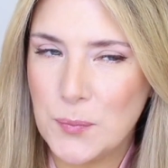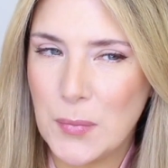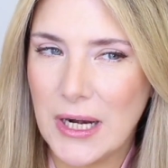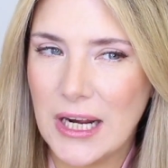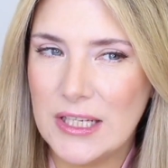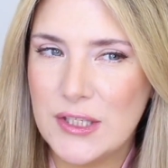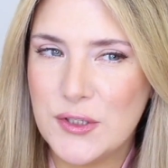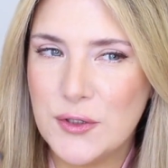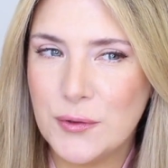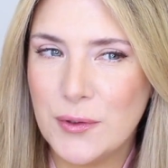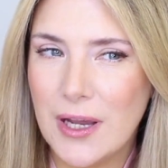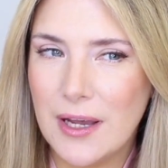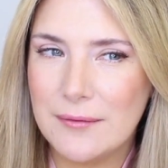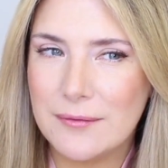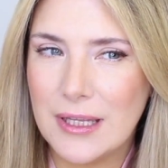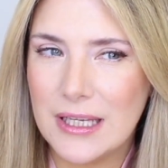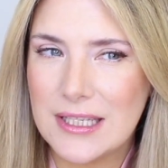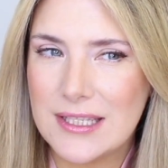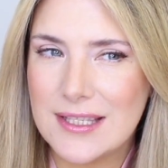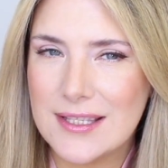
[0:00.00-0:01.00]
but I do
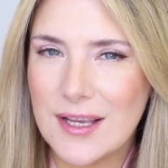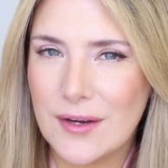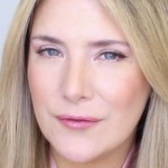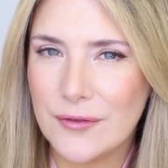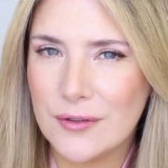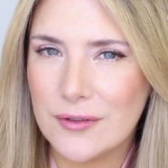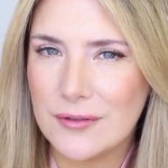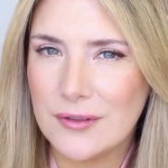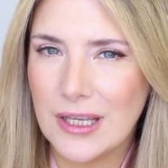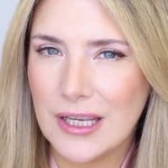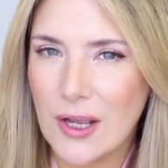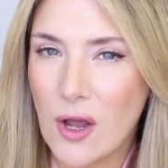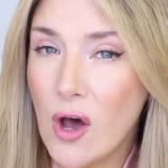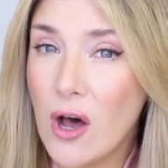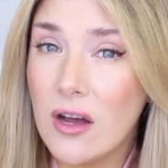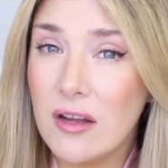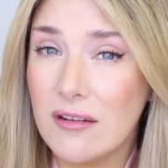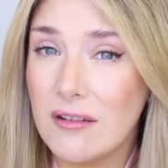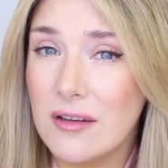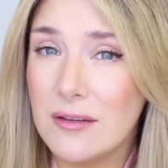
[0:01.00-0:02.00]
have like several like
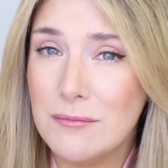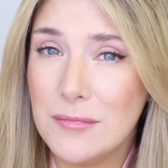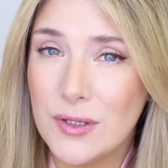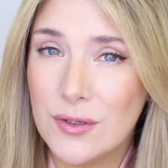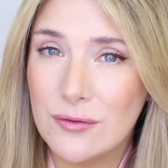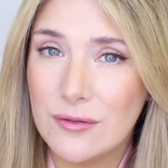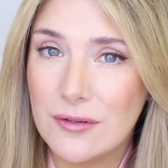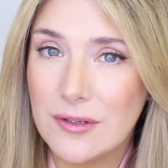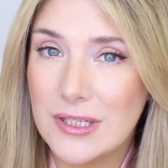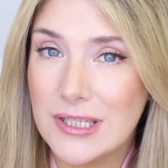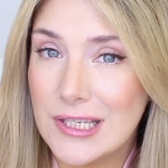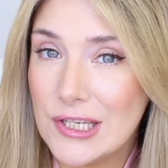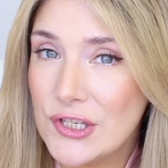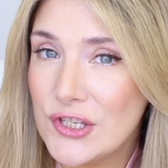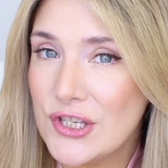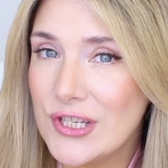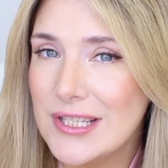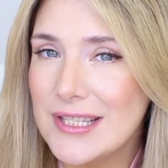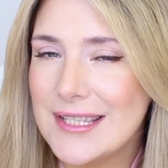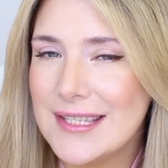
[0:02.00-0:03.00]
autoimmune
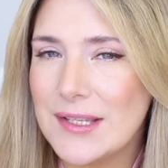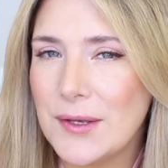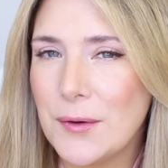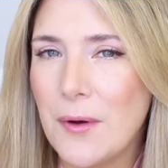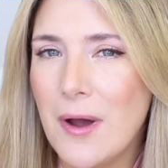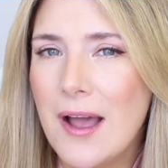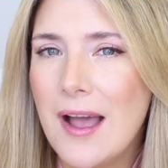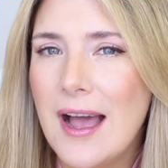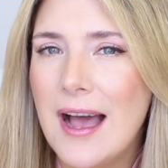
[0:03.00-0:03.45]
conditions, so